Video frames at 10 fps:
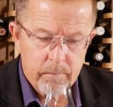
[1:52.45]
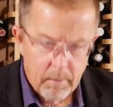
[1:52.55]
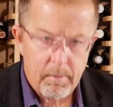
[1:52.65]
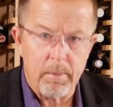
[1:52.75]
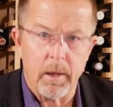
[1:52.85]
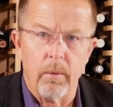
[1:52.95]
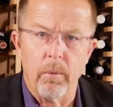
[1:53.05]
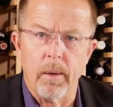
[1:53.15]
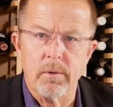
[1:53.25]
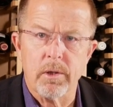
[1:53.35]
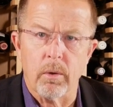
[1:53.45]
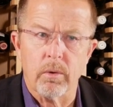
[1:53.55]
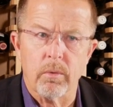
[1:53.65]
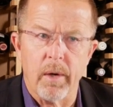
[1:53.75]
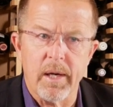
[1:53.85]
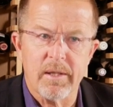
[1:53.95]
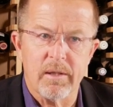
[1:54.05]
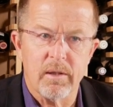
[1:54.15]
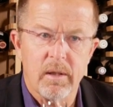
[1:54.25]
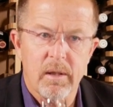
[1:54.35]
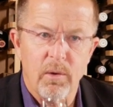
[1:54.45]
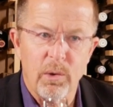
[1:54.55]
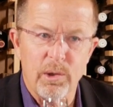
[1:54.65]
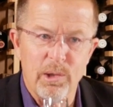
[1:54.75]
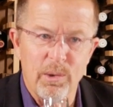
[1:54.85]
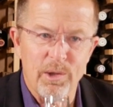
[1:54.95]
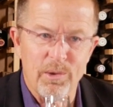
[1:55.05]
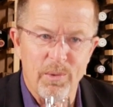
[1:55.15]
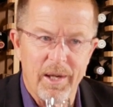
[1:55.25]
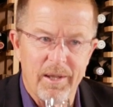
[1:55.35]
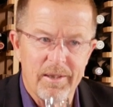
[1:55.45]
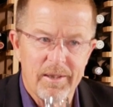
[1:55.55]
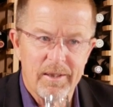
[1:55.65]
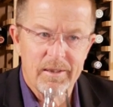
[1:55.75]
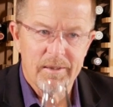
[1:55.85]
and maybe a rum-soaked raisin or two as well.